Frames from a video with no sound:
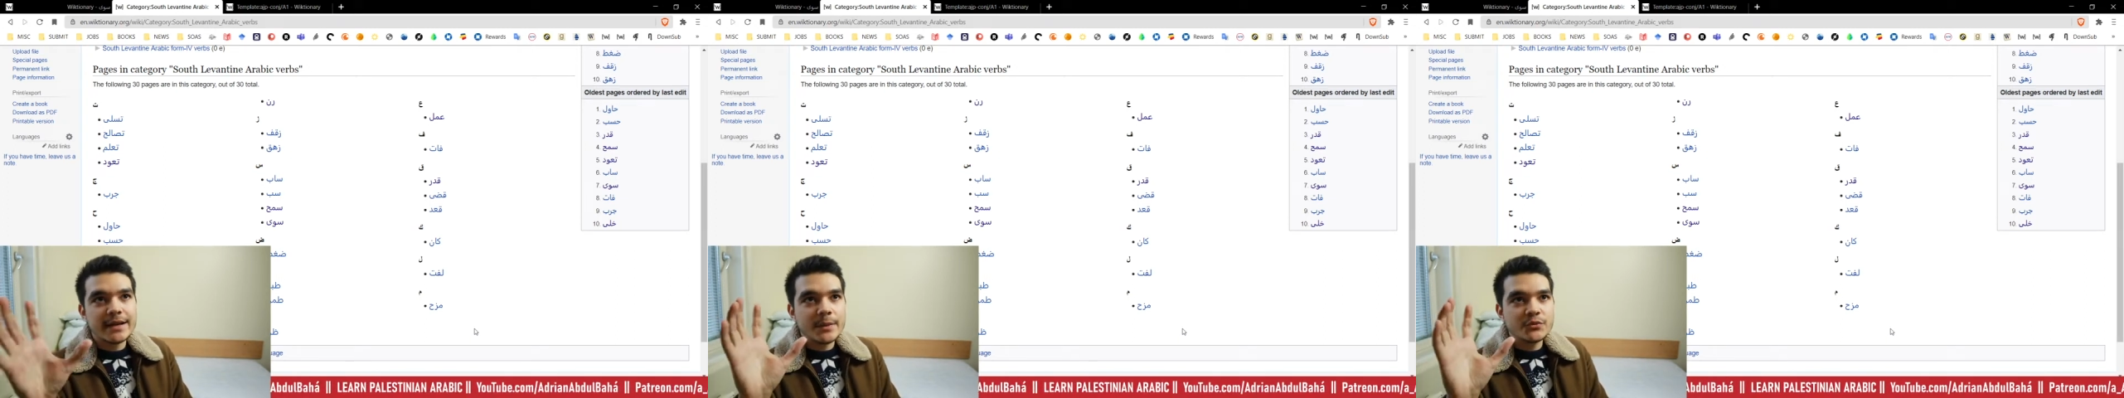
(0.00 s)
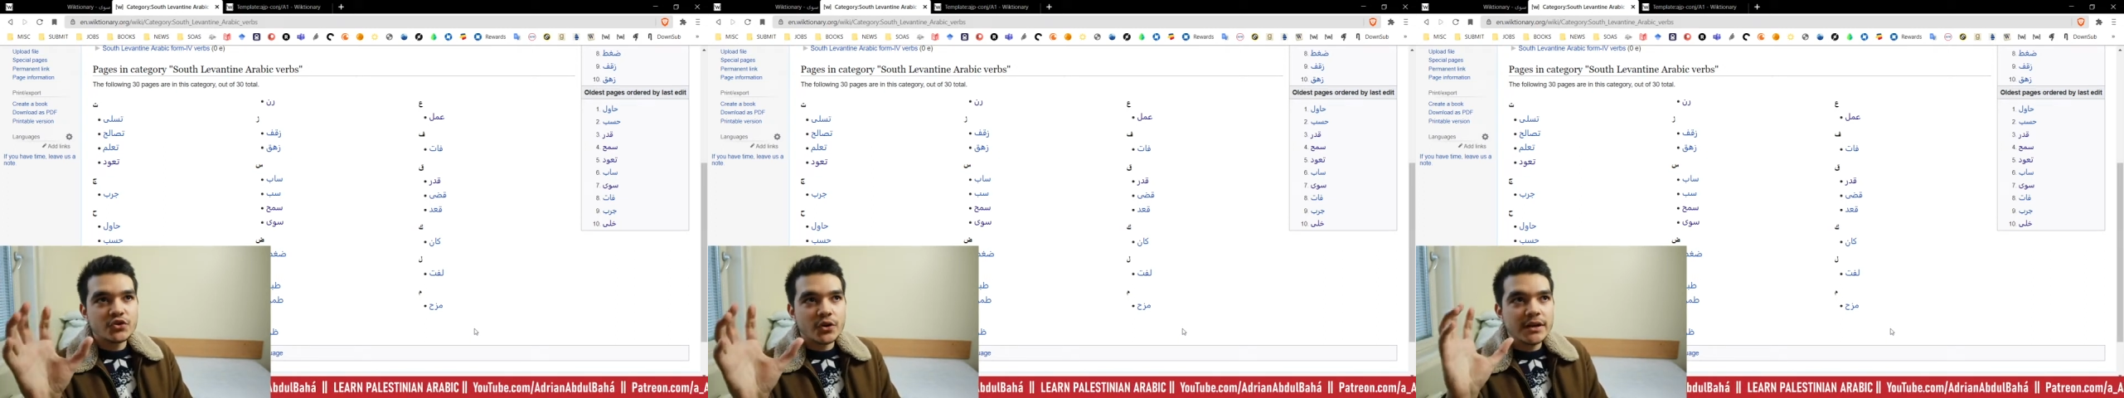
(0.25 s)
I'm
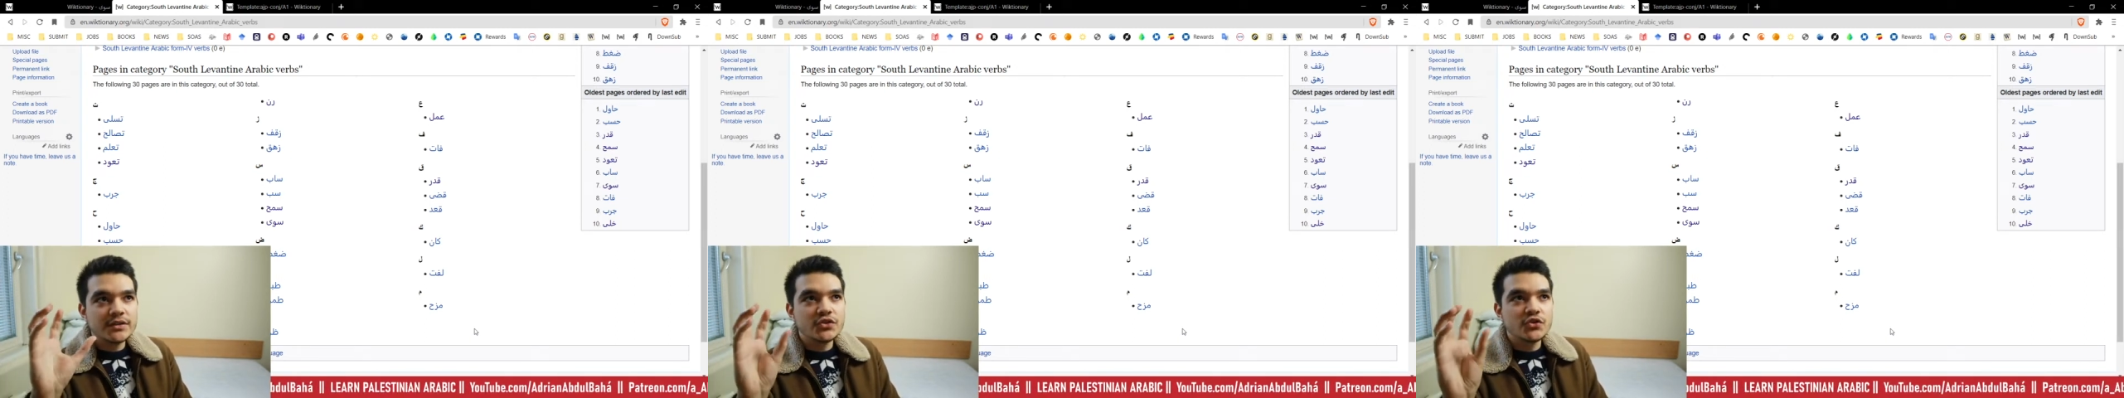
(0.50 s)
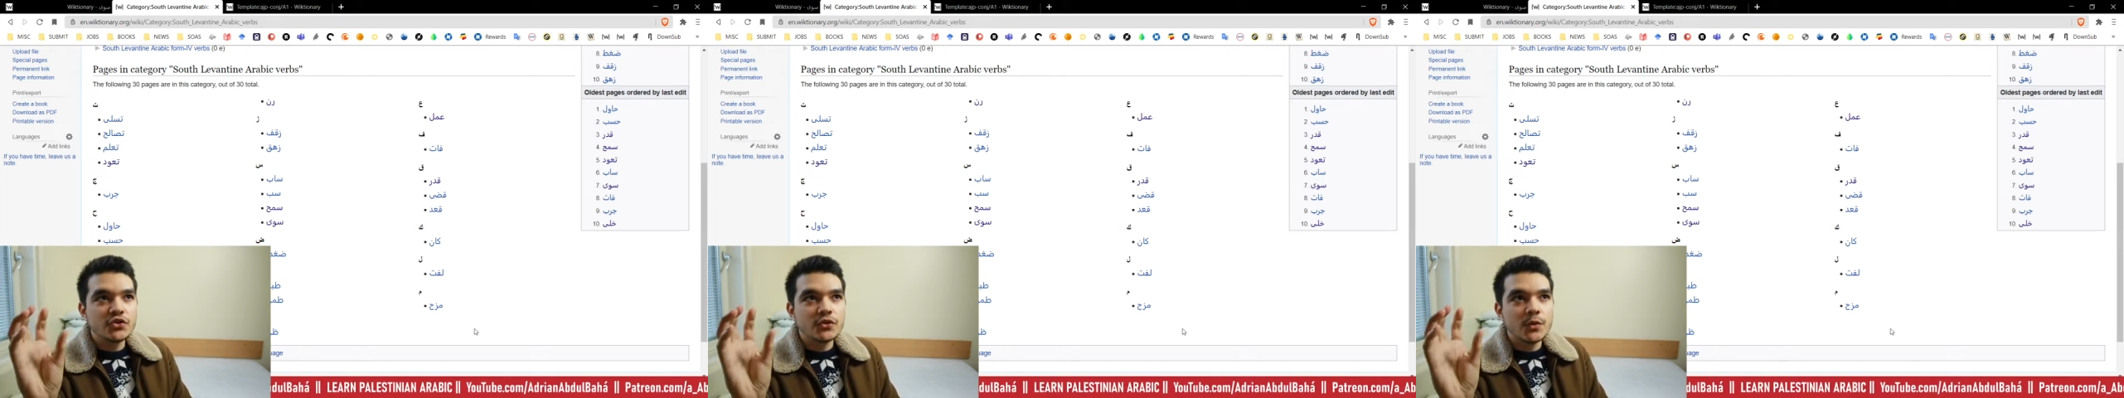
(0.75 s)
trying to
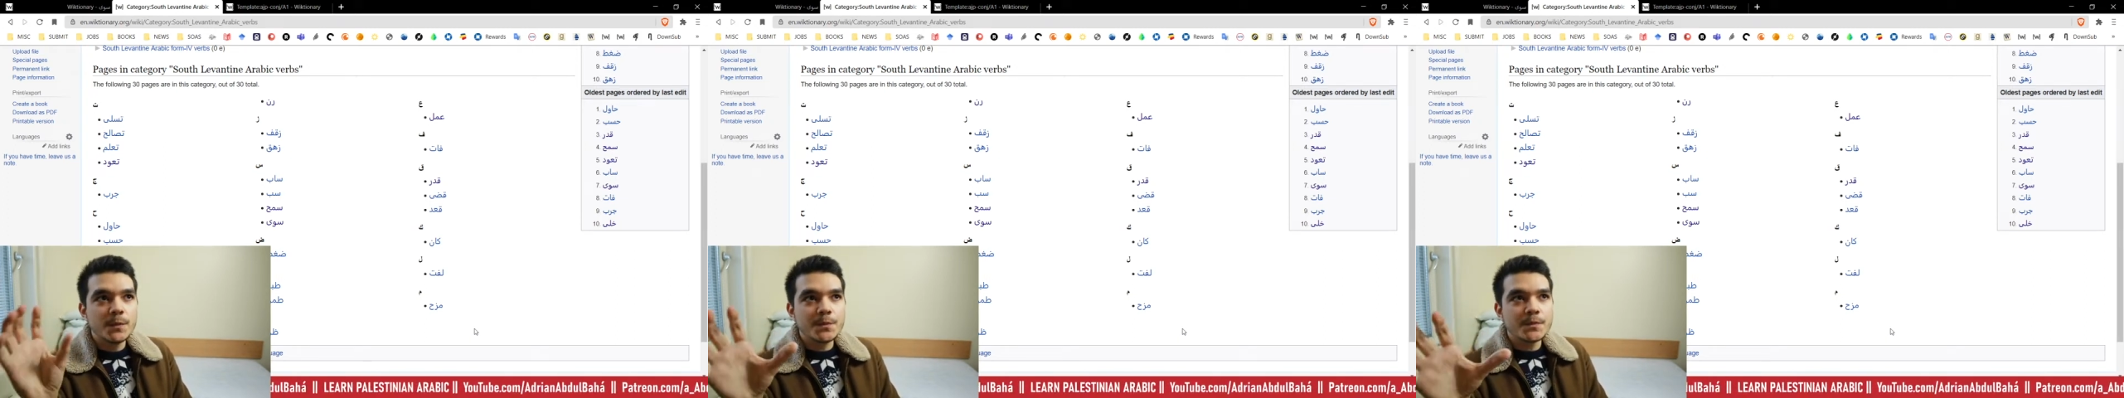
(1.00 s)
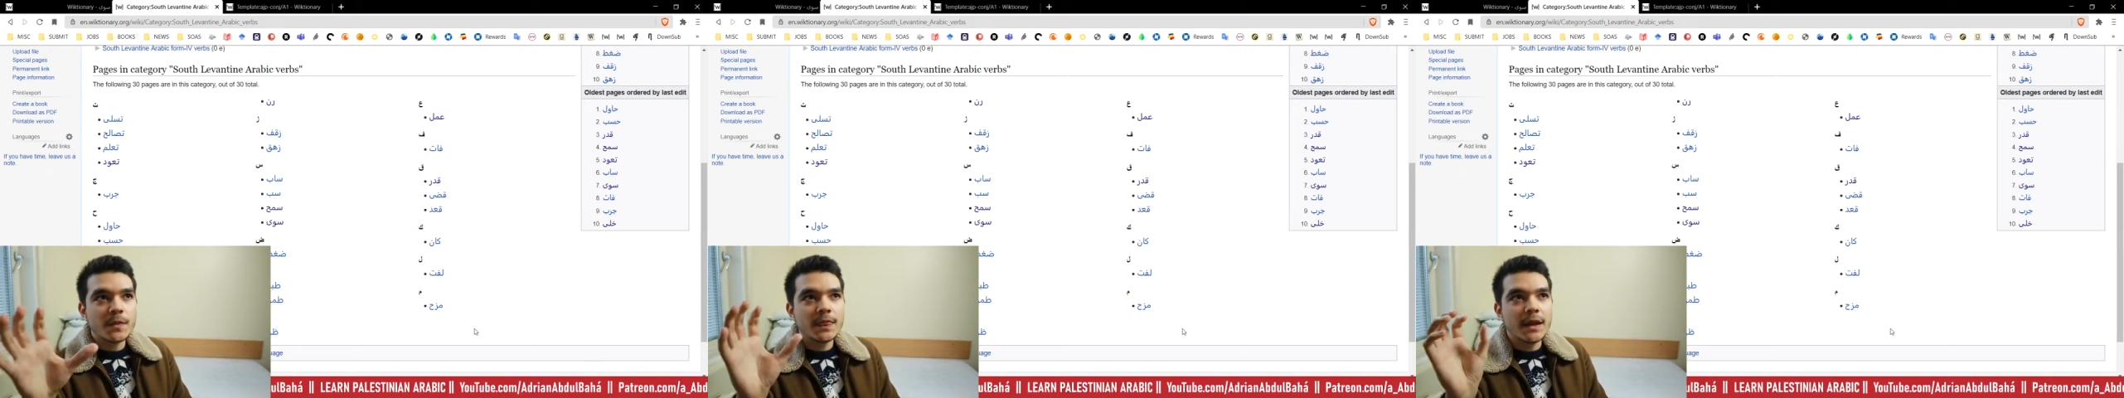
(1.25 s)
do
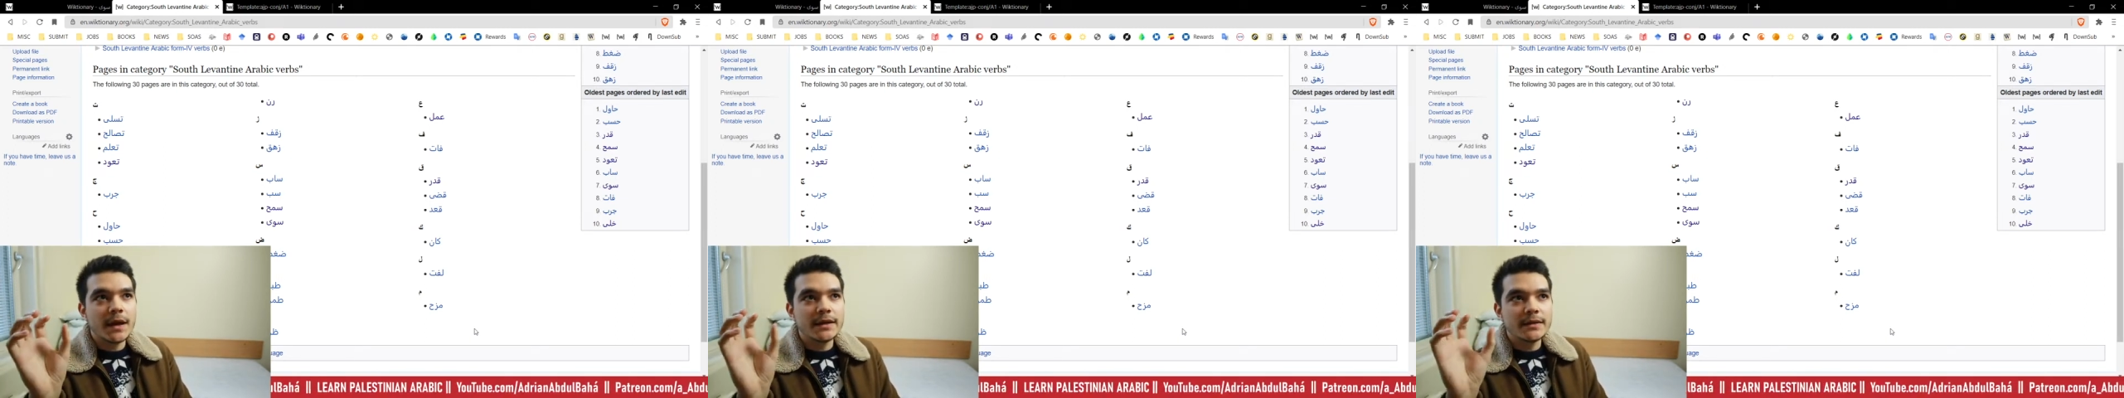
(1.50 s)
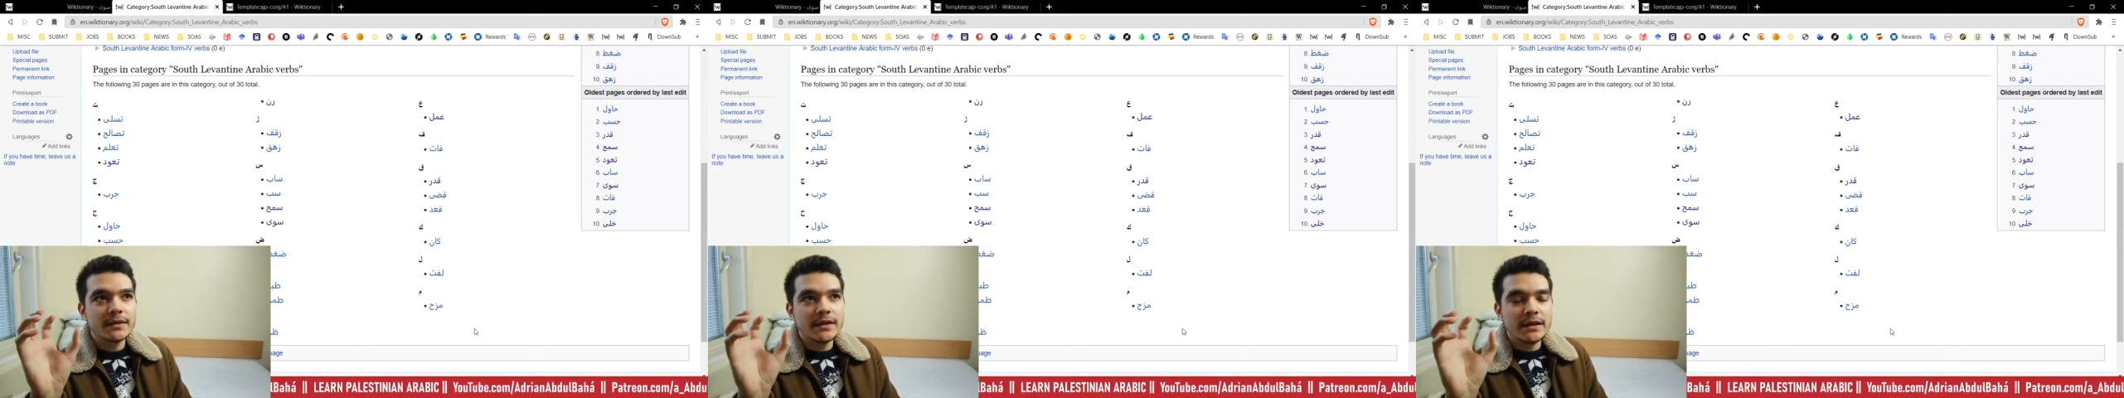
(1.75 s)
like
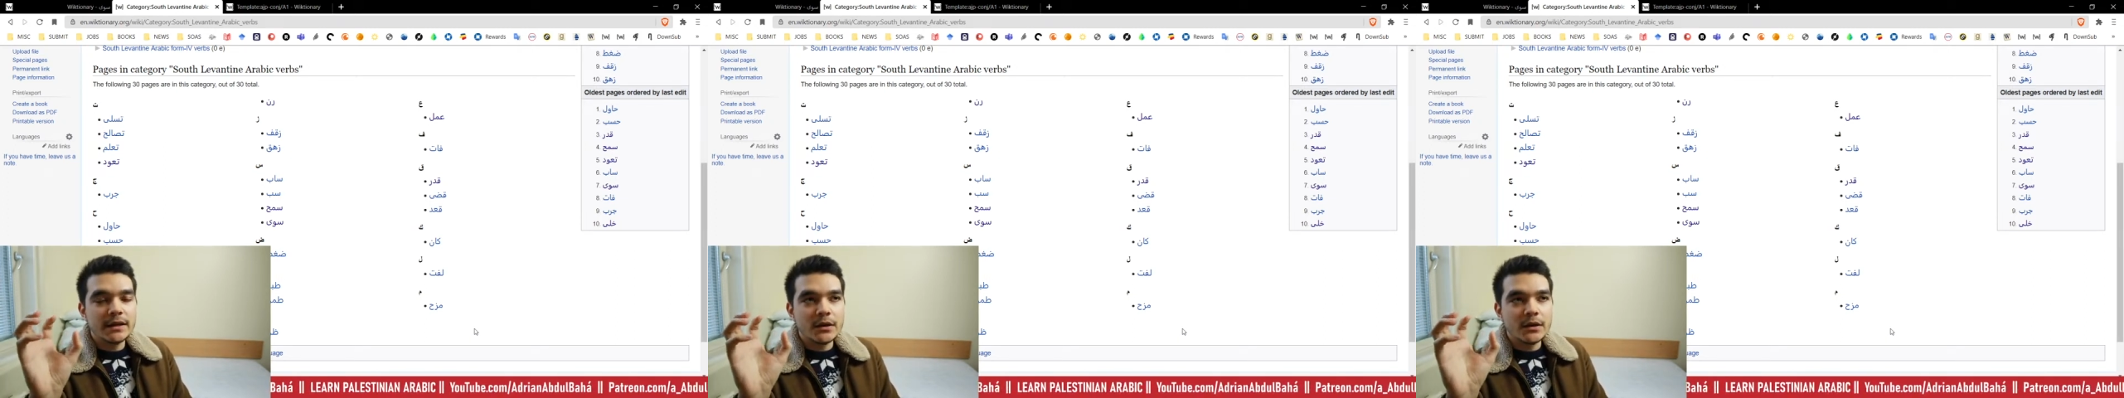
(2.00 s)
the